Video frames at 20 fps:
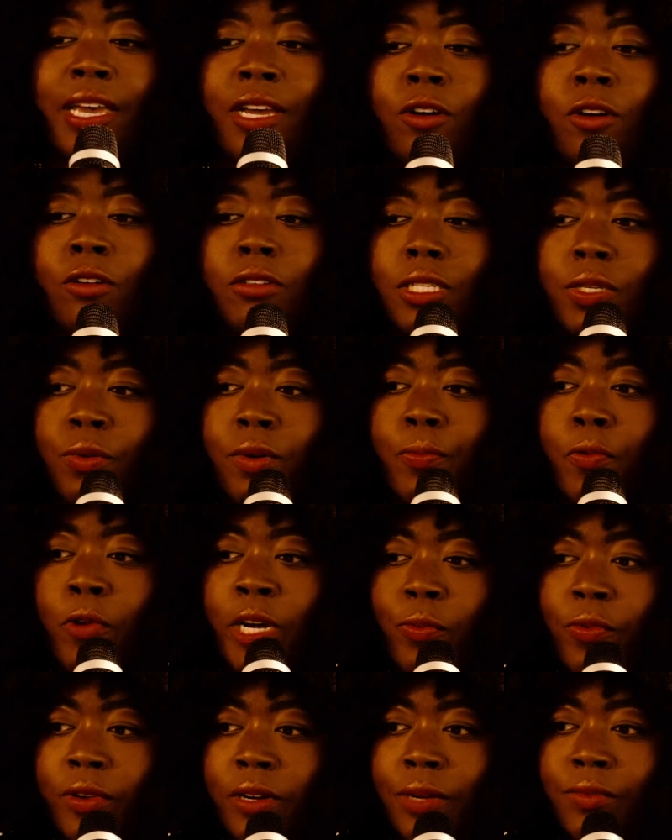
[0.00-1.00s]
It got to a
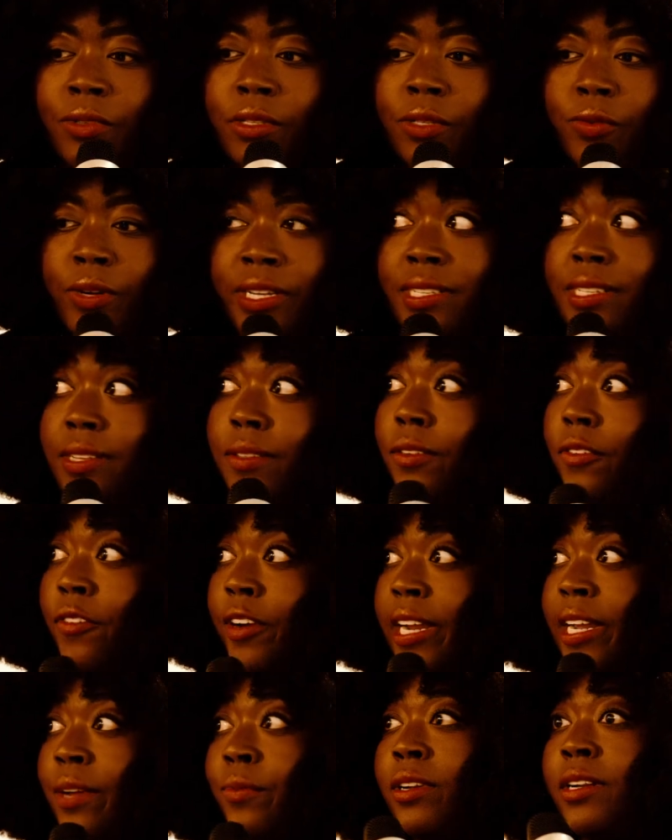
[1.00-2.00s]
point when I was
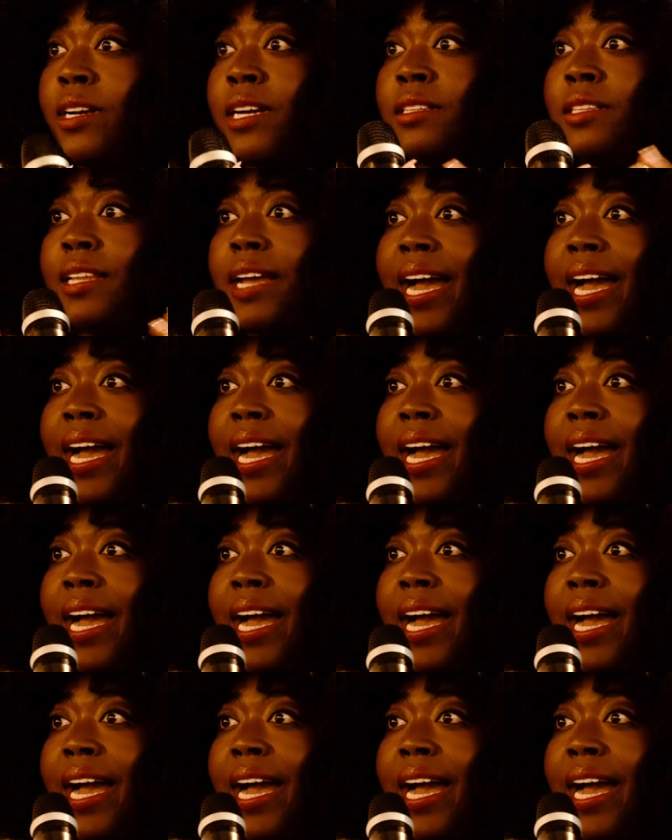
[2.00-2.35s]
23 when I